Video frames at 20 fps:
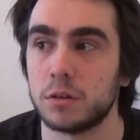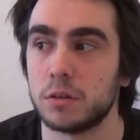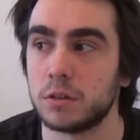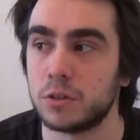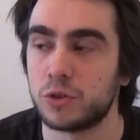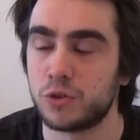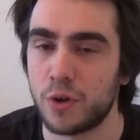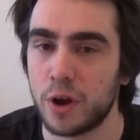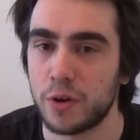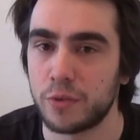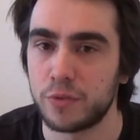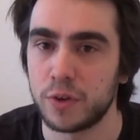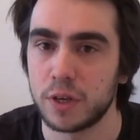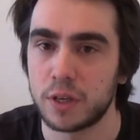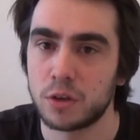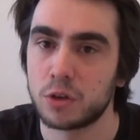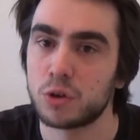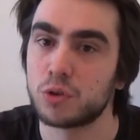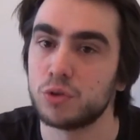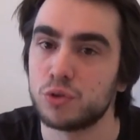
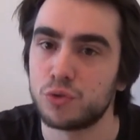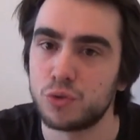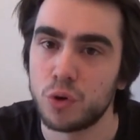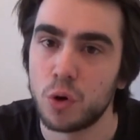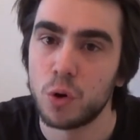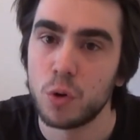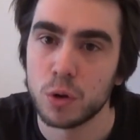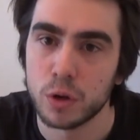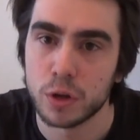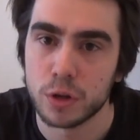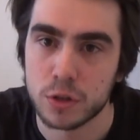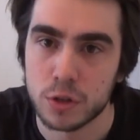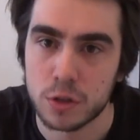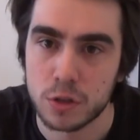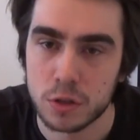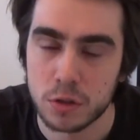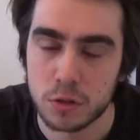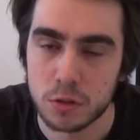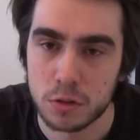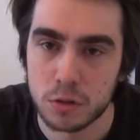traffic
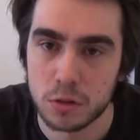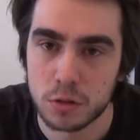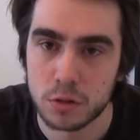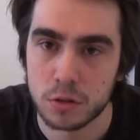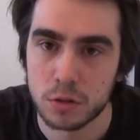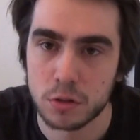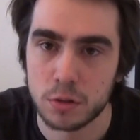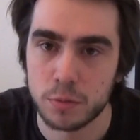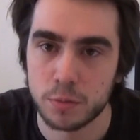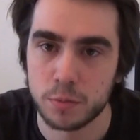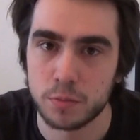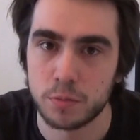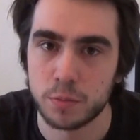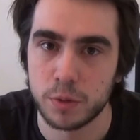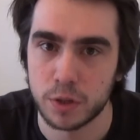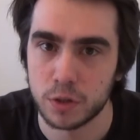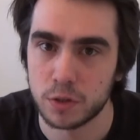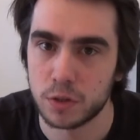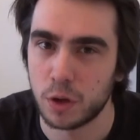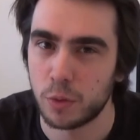controllers
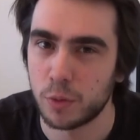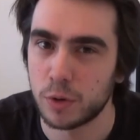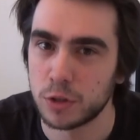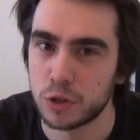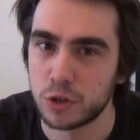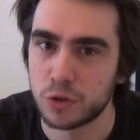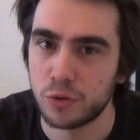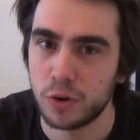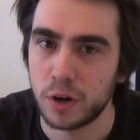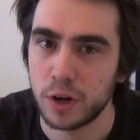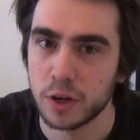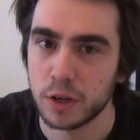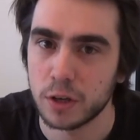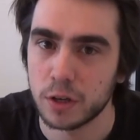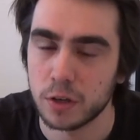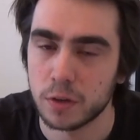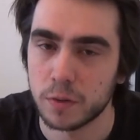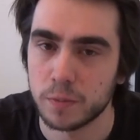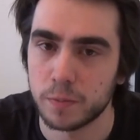because they were on strike.